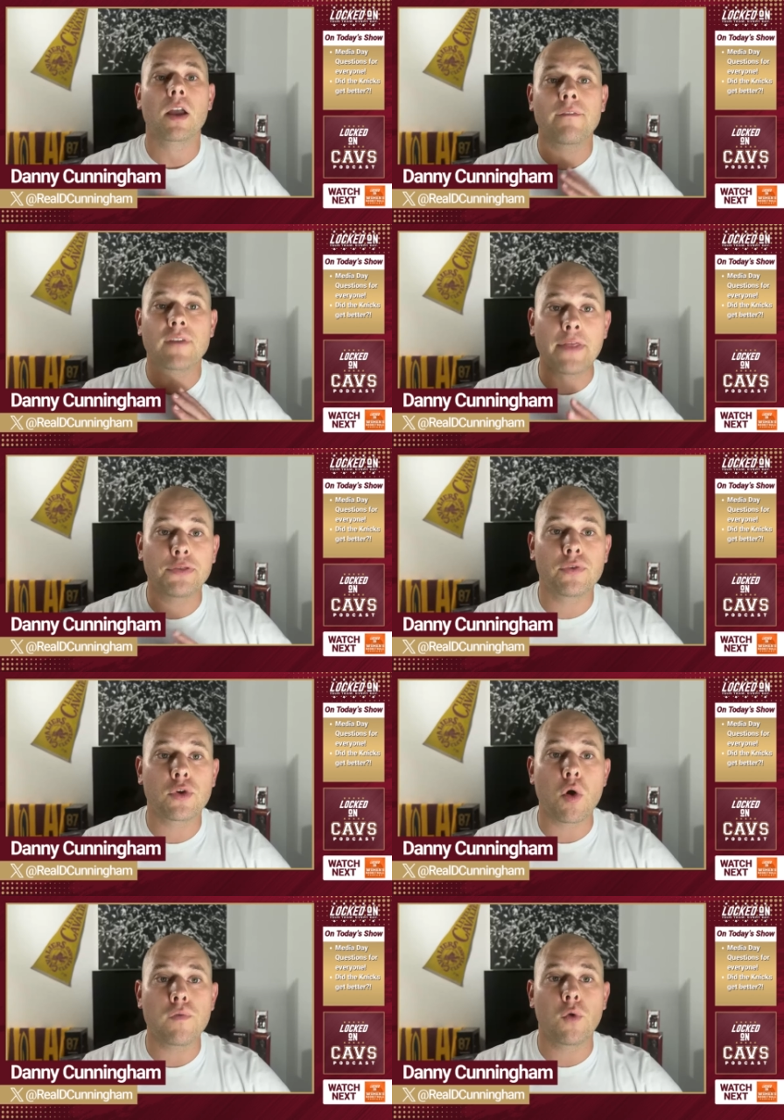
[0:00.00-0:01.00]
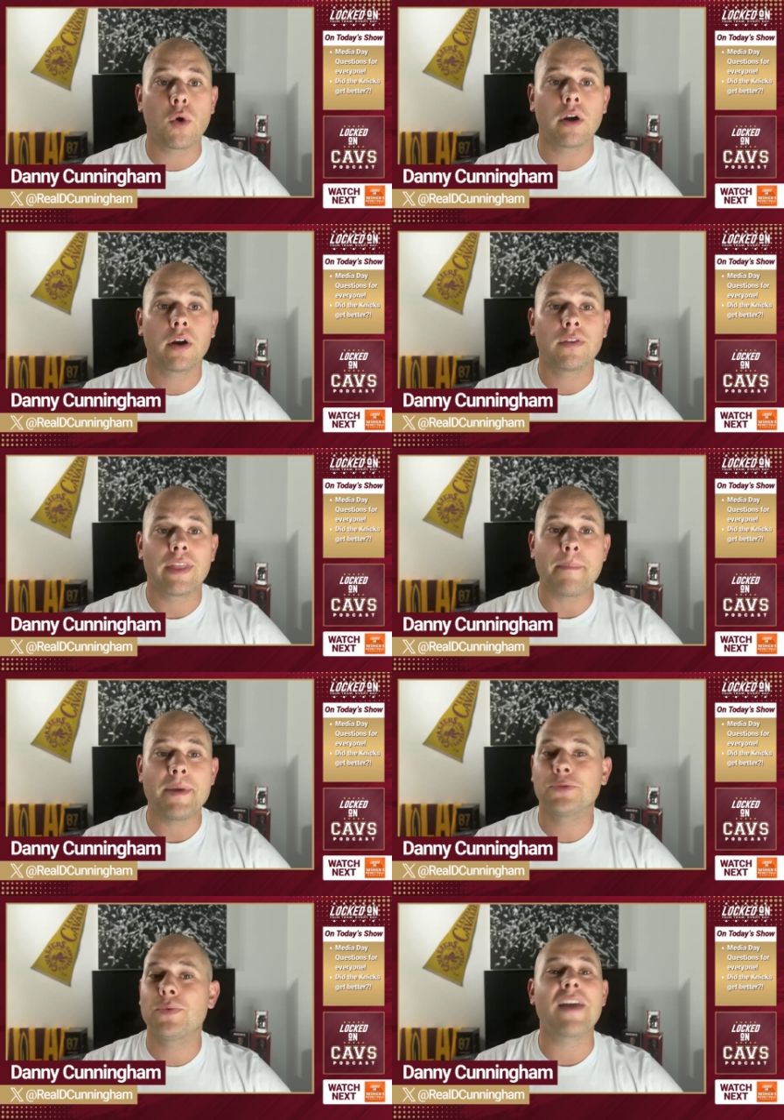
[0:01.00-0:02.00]
Got through the core four. That
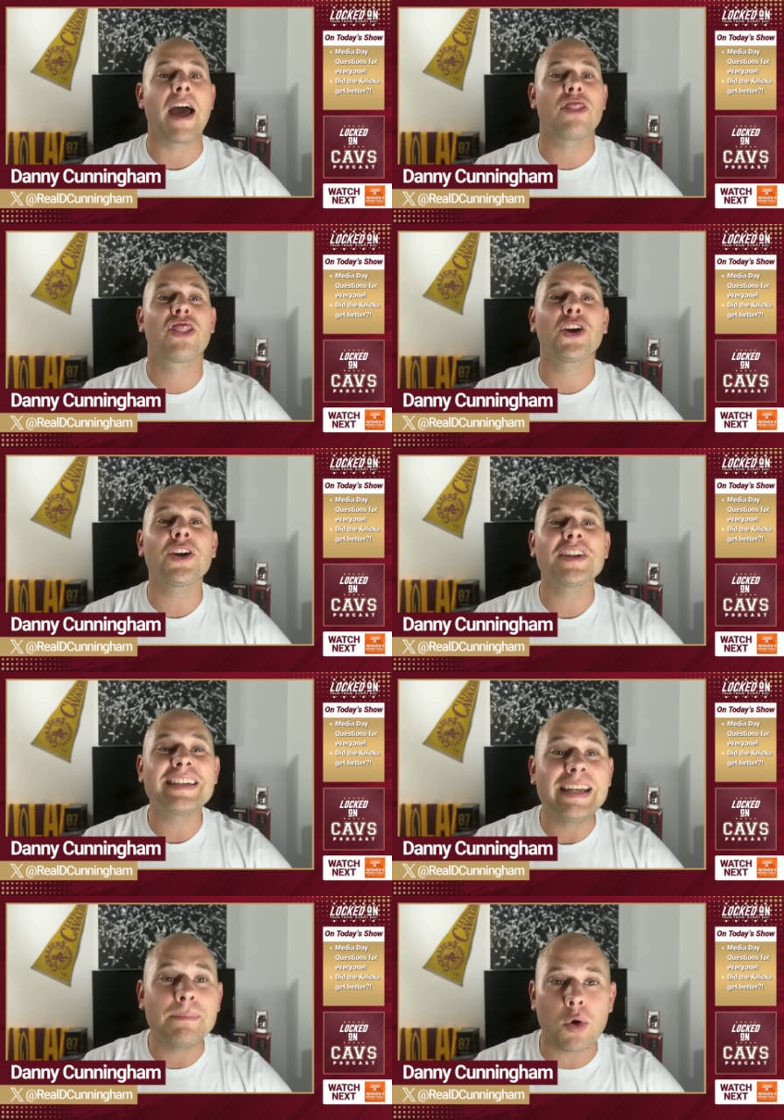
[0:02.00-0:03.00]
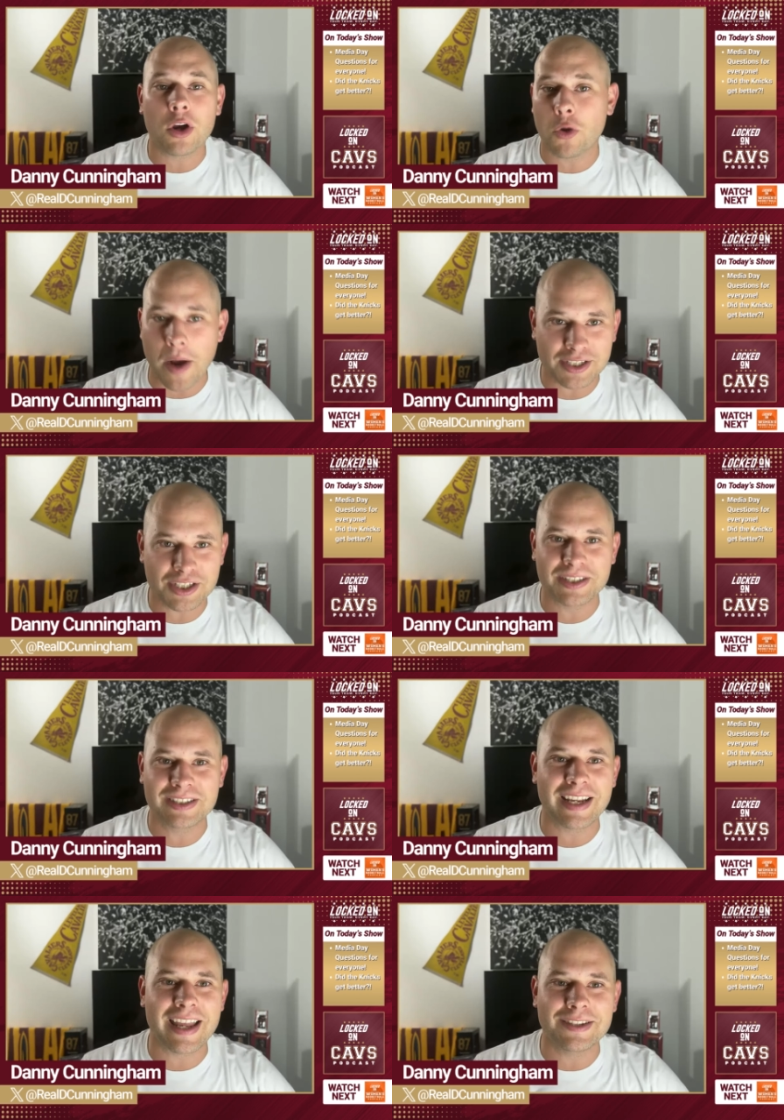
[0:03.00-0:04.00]
means we've got 13 more questions
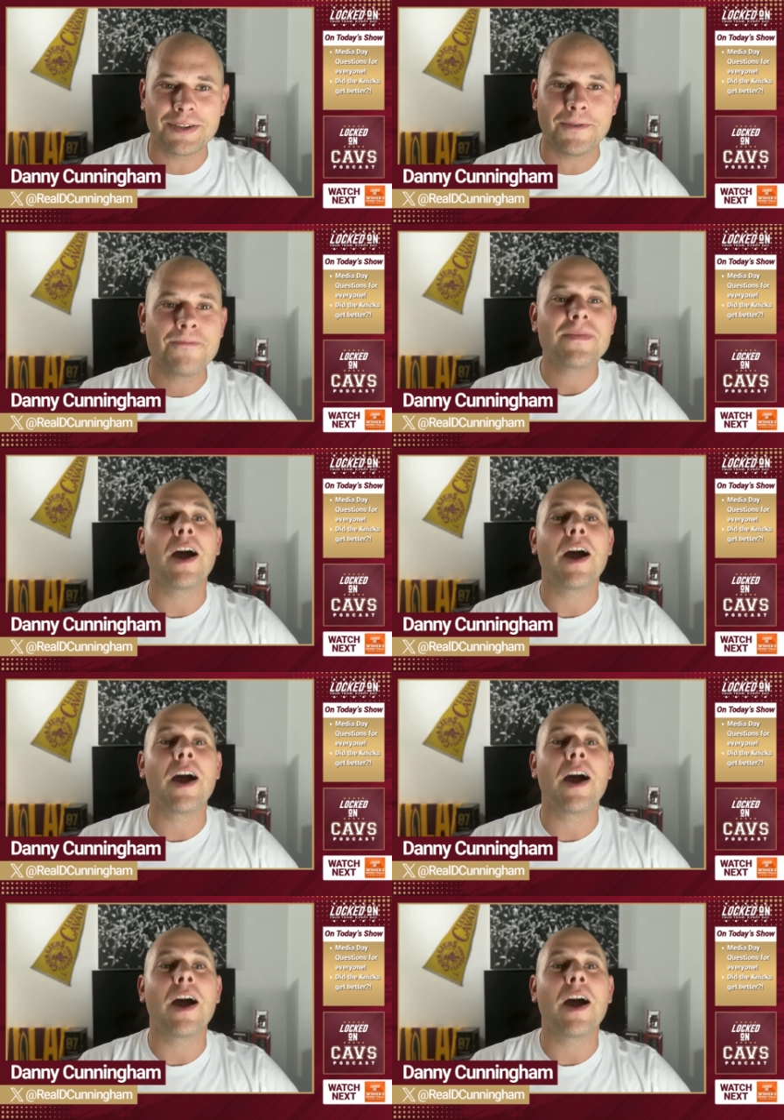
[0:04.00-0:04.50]
to get to.